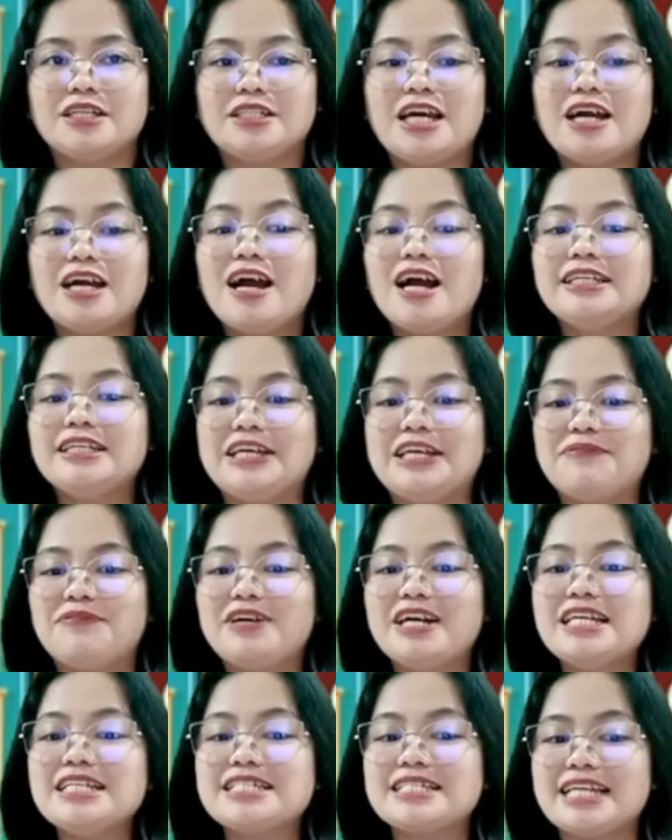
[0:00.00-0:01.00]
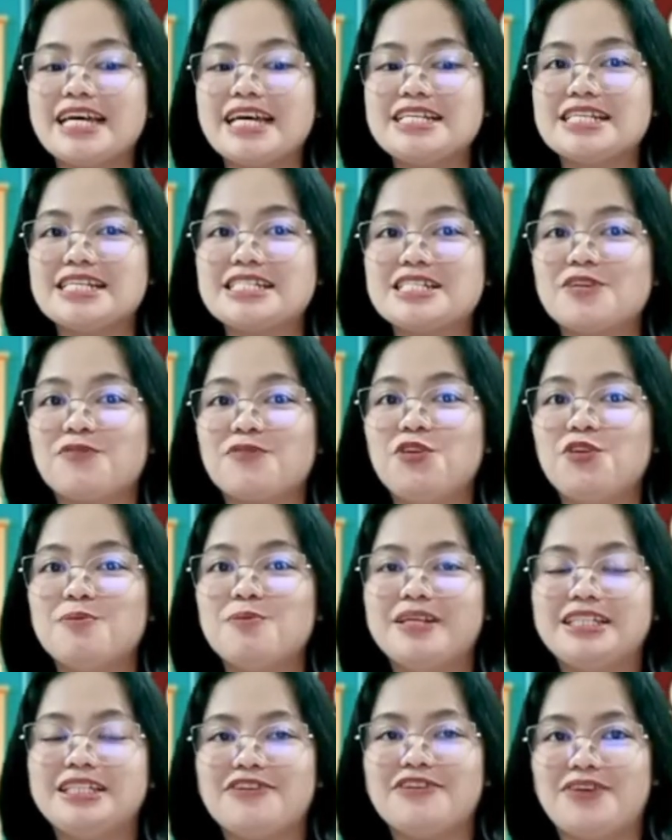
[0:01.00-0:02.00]
There are different stages of
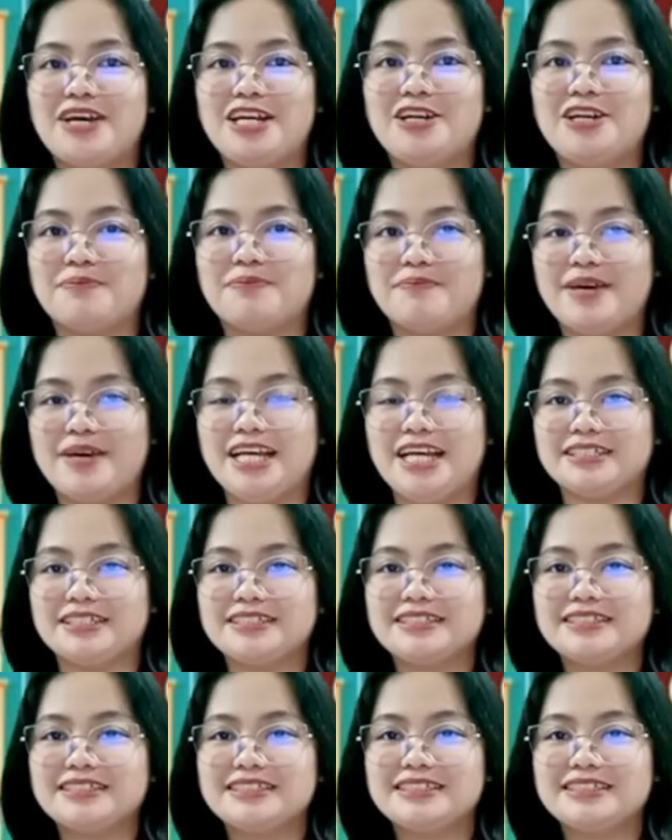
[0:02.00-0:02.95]
human development.